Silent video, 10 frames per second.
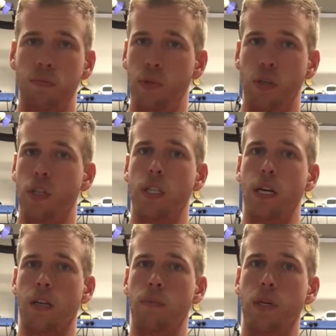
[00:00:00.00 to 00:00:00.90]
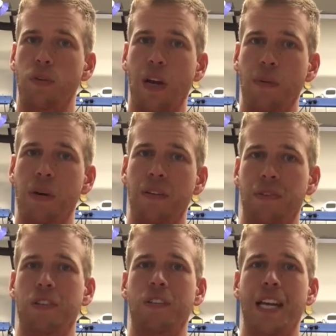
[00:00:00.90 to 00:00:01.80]
You're just not going to be able to write them
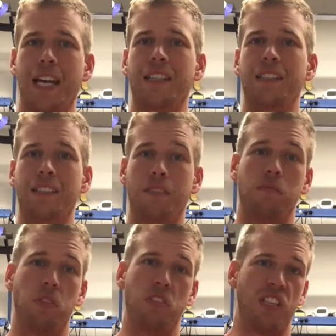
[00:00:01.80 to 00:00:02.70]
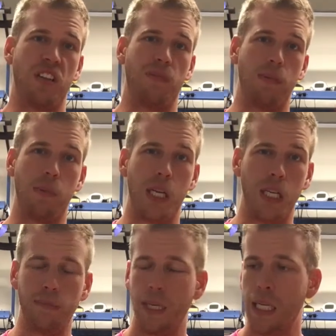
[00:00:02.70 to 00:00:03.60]
off on your taxes. You're just giving them money.